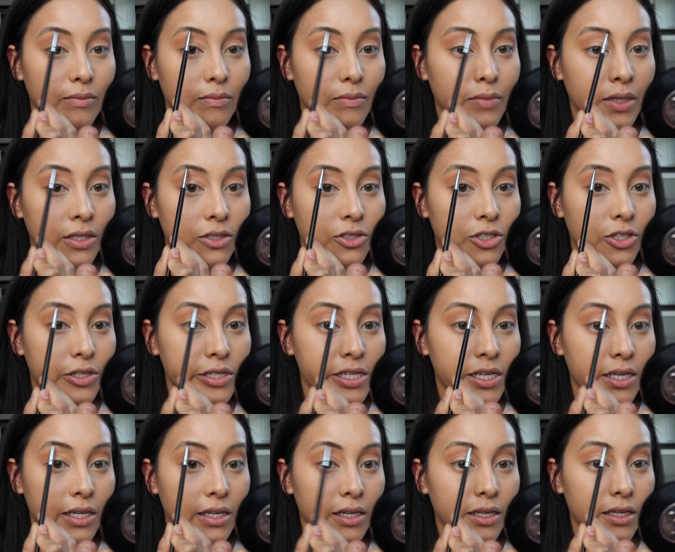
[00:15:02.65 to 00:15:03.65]
by
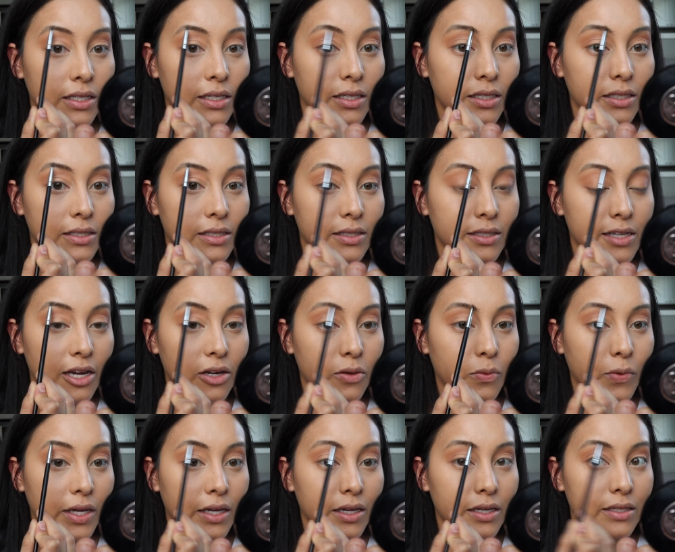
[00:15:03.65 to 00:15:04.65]
turning it
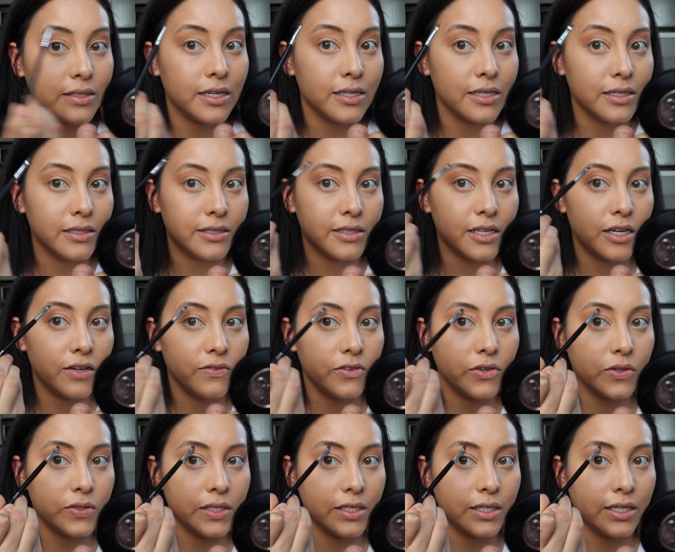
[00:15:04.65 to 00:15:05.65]
sideways, and instead of
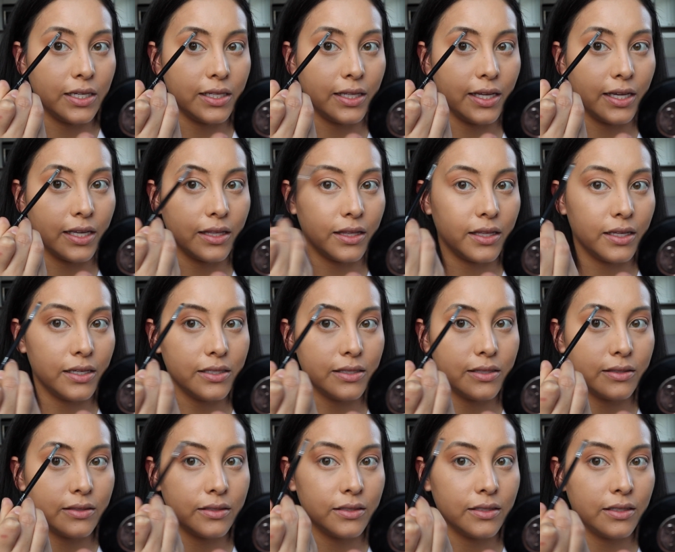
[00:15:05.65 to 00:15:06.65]
using it like
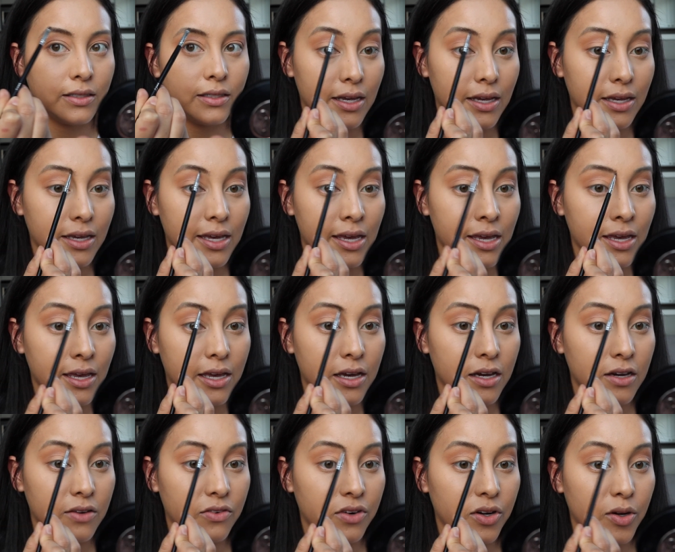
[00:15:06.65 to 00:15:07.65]
this, I can
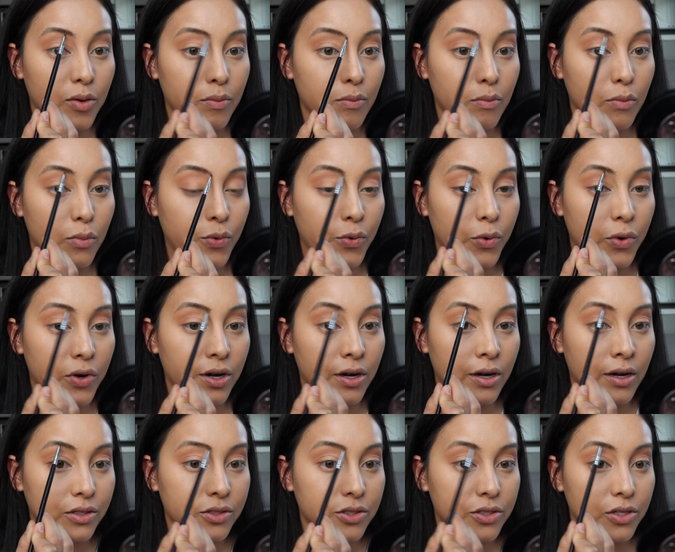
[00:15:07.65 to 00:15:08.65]
cover
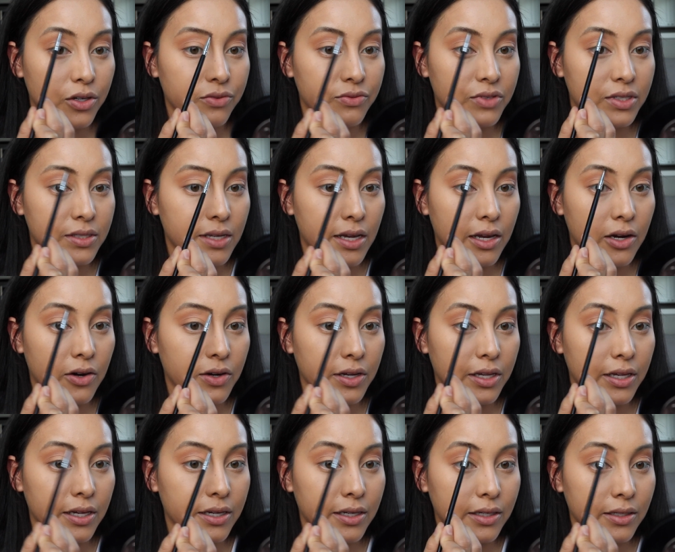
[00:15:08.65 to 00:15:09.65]
more surface
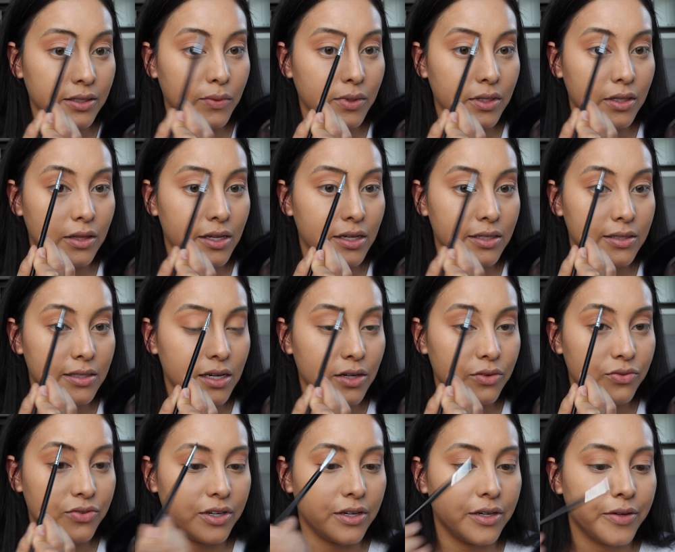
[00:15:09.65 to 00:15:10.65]
area with less
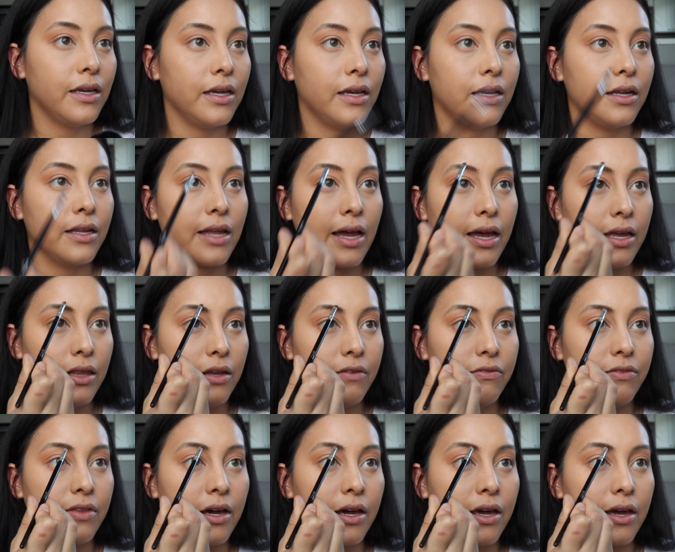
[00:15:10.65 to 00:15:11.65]
effort. And I
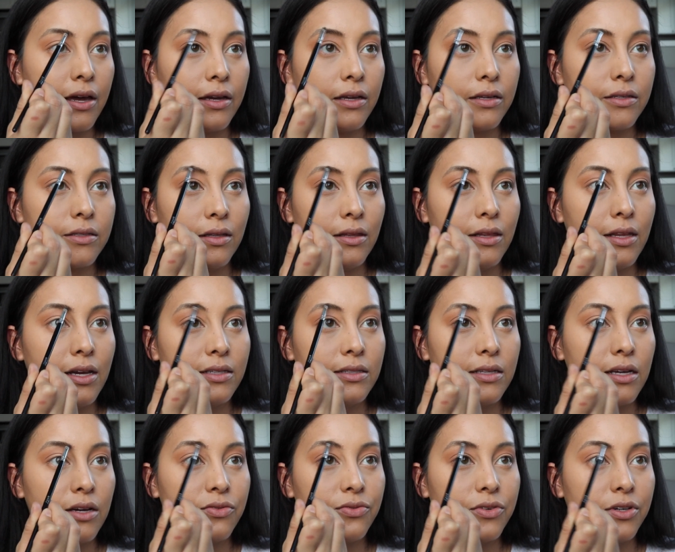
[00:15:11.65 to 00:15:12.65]
love that, guys.
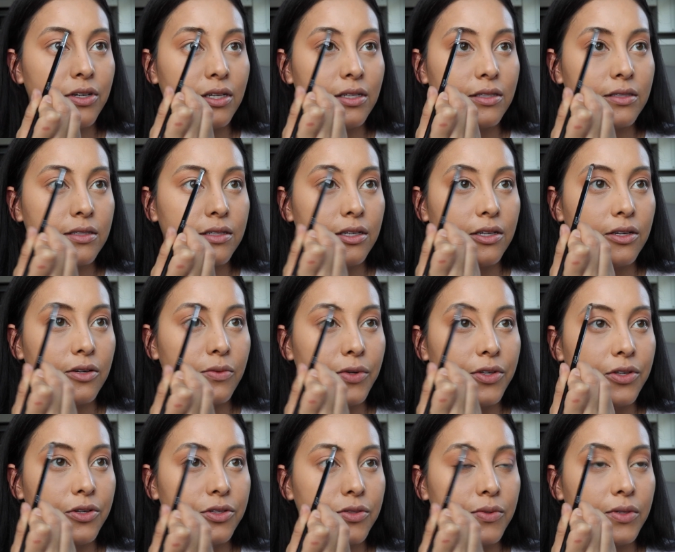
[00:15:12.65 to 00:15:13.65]
Less effort is good
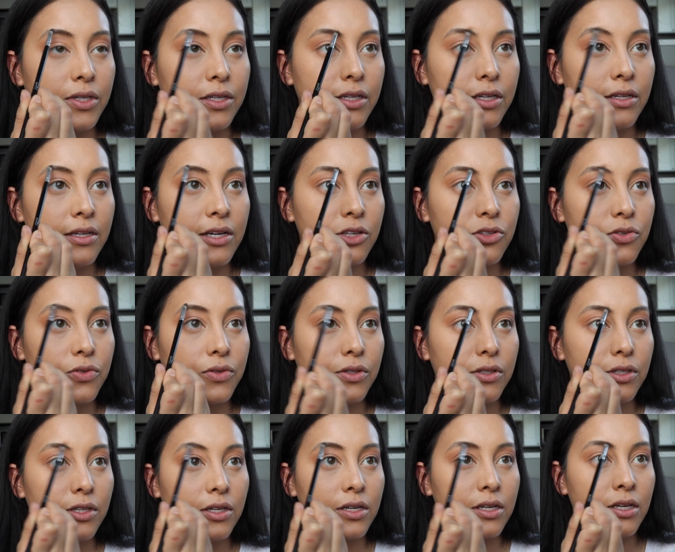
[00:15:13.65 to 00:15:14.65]
when you're doing the natural
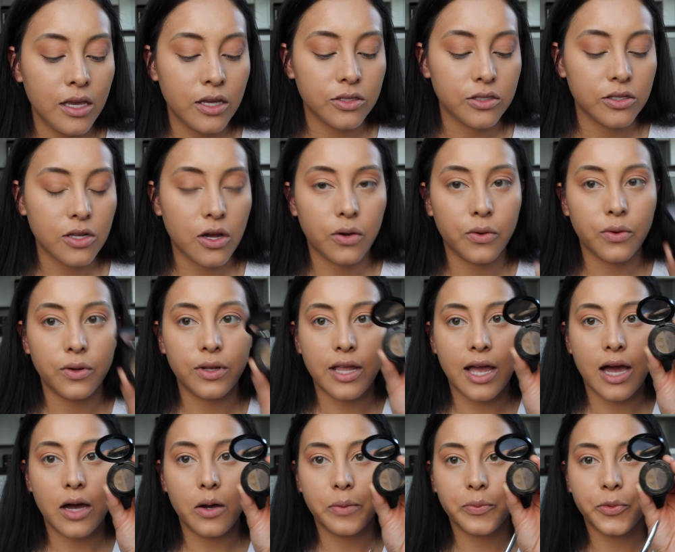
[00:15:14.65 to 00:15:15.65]
look. So
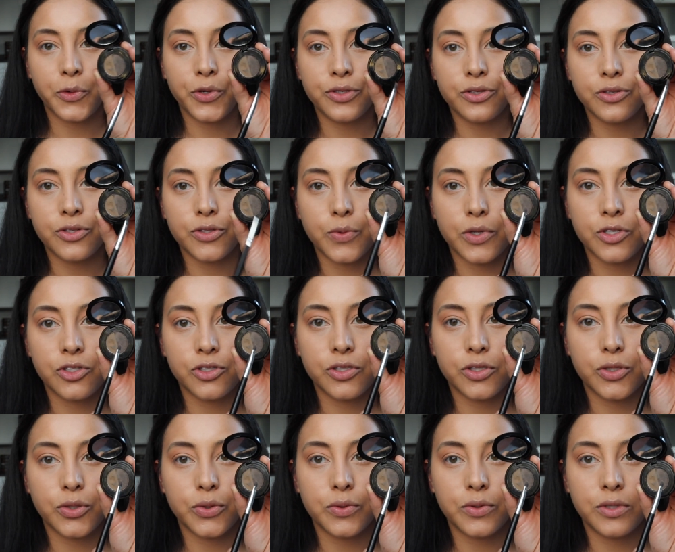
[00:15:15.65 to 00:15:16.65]
now I'm going to
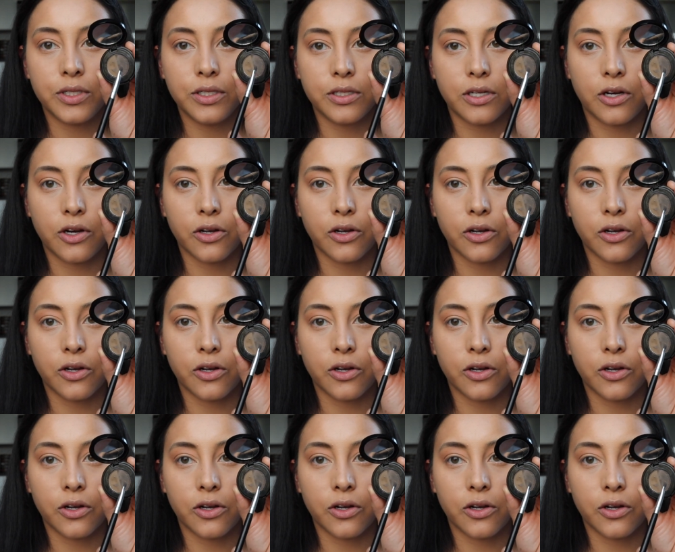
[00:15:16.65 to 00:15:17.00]
switch to the